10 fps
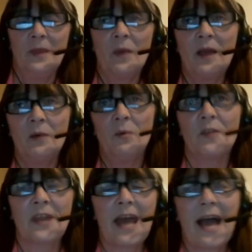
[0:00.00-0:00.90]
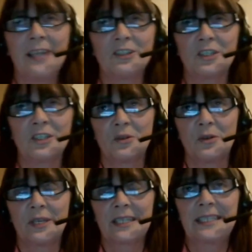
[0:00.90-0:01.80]
Well, what they're actually
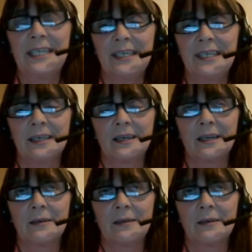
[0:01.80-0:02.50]
doing is taking